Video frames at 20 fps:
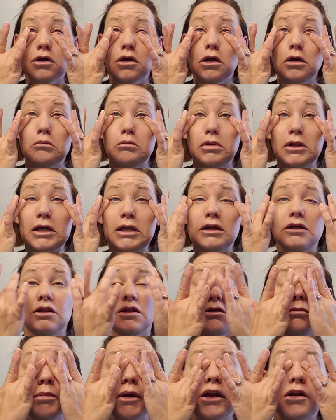of blend a
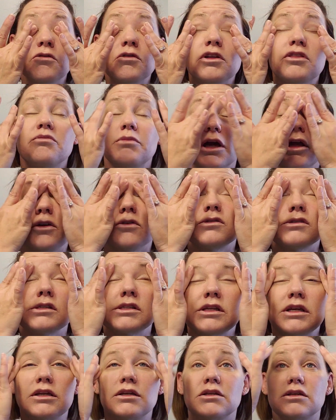little better with my own
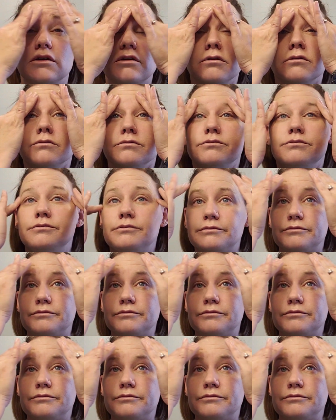skin tone.